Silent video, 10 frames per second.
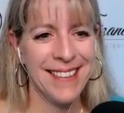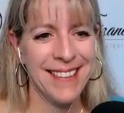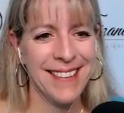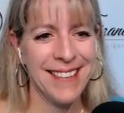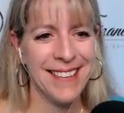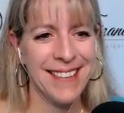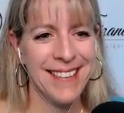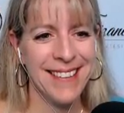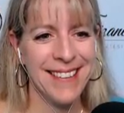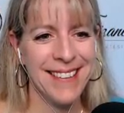
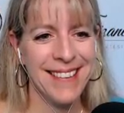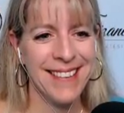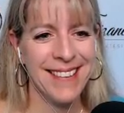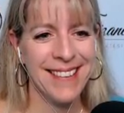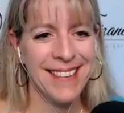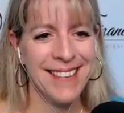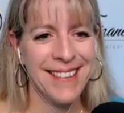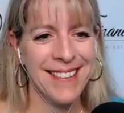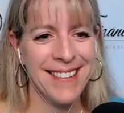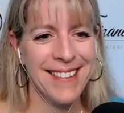
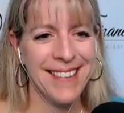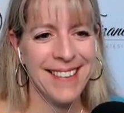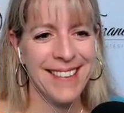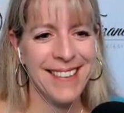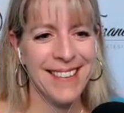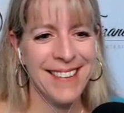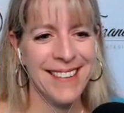The person shown says nothing.